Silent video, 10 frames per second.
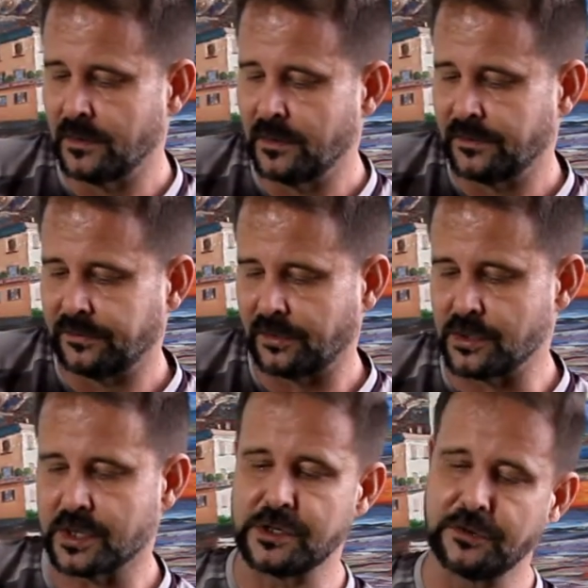So you
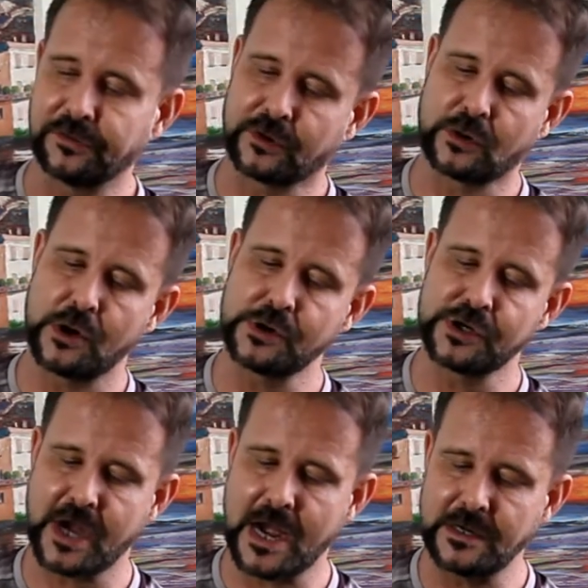can use a
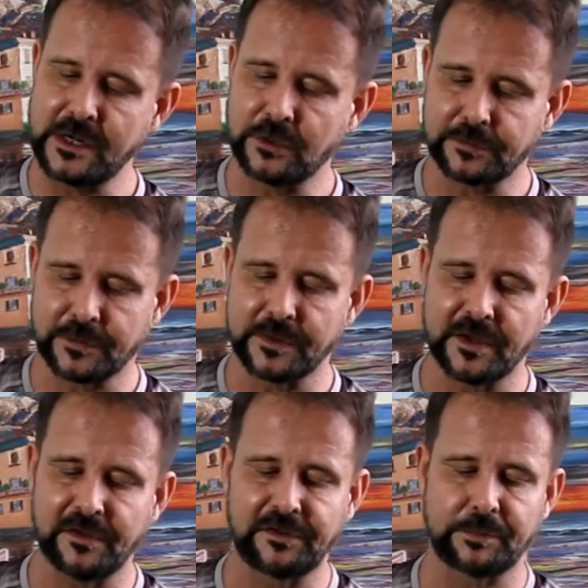crochet needle for
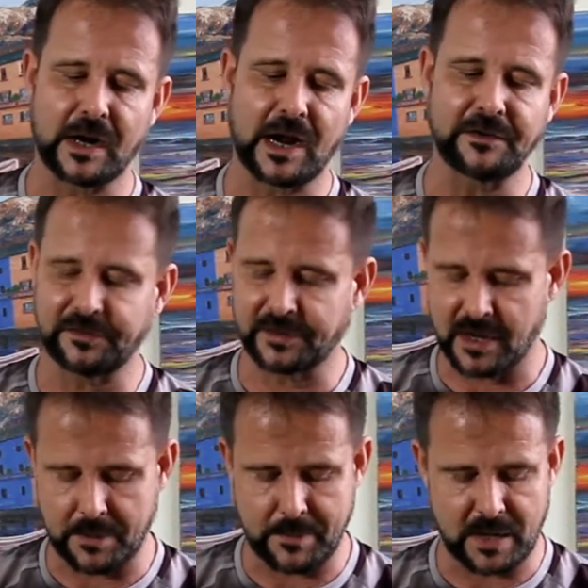this, but I just kind
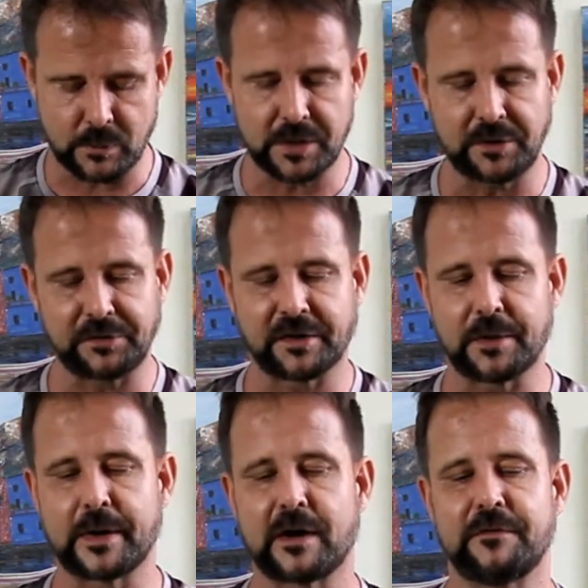of made one using a
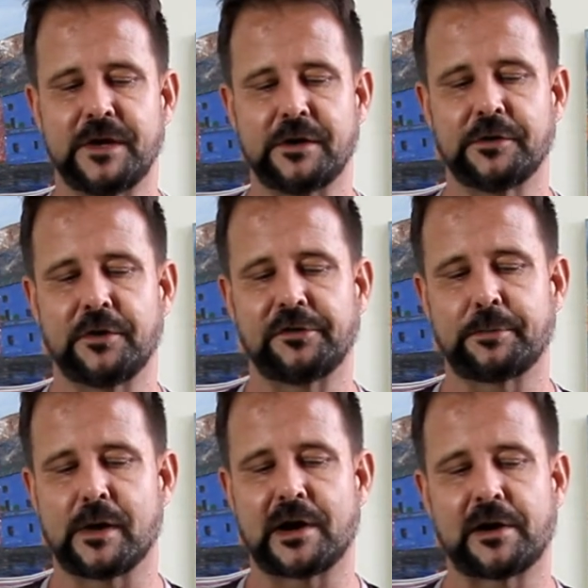pair of needle nose
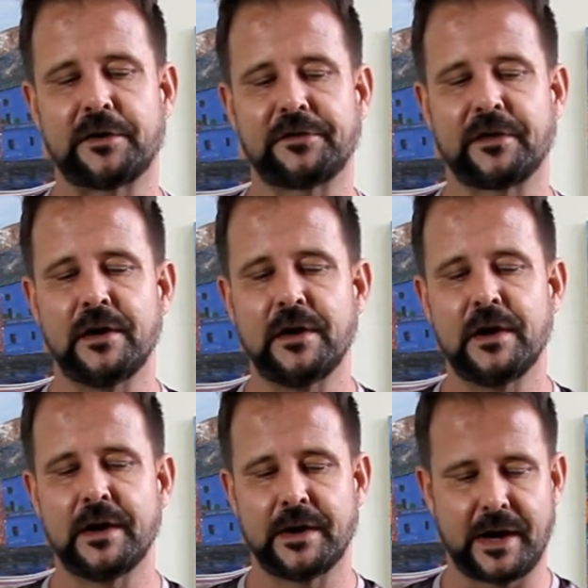pliers
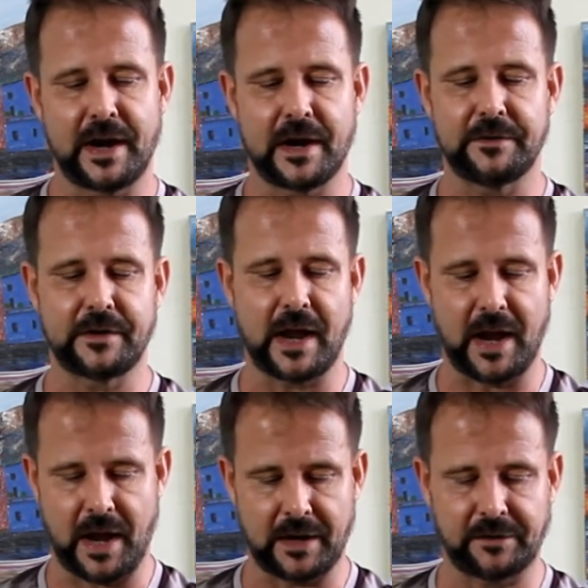and
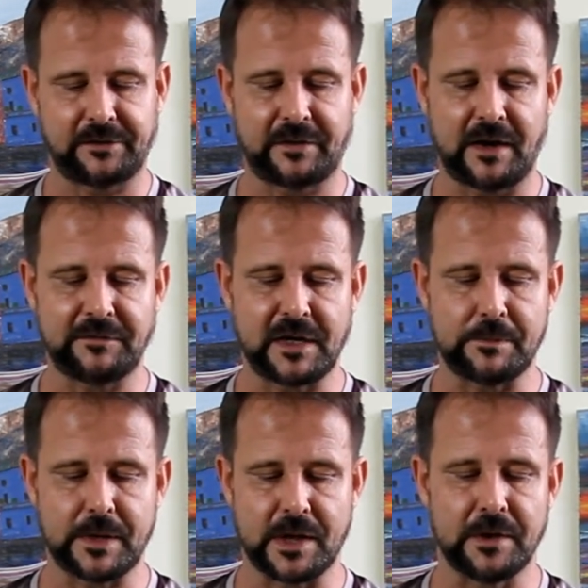a safety
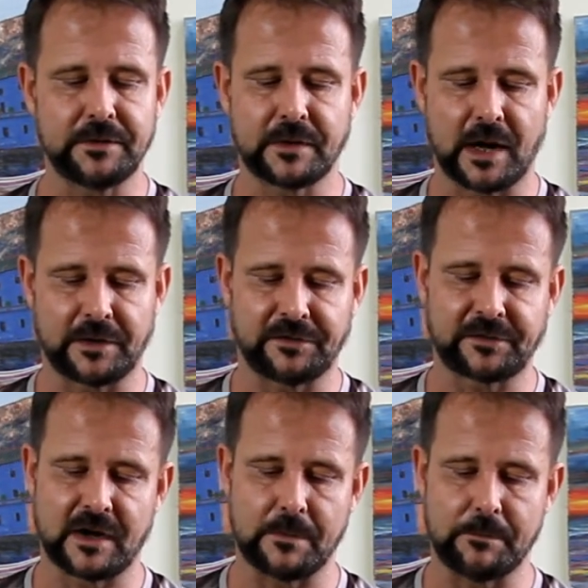pin. I just
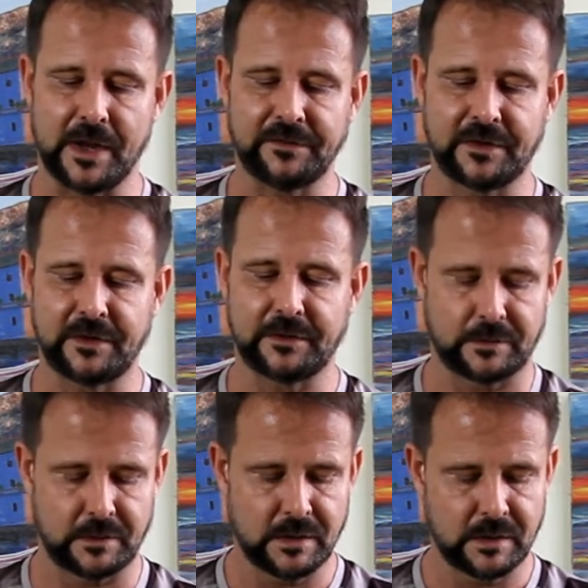kind of bent it,
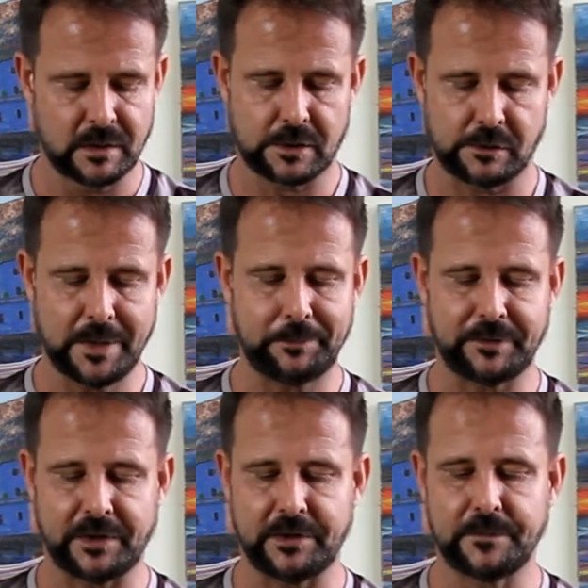clipped
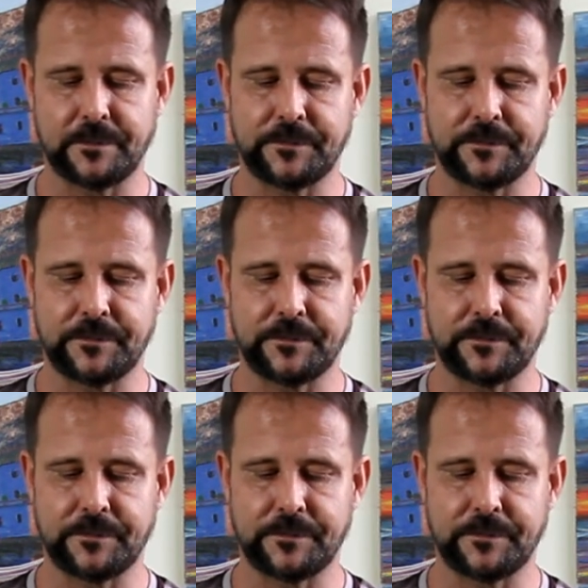it,